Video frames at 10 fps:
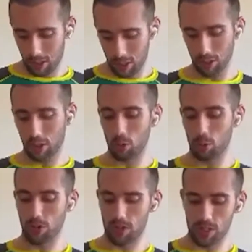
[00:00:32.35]
along
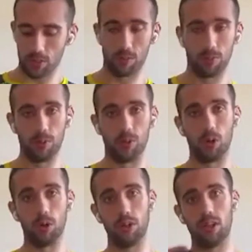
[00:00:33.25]
with some
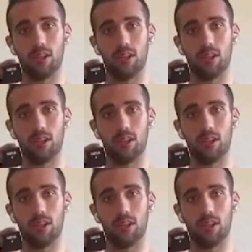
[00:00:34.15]
Rode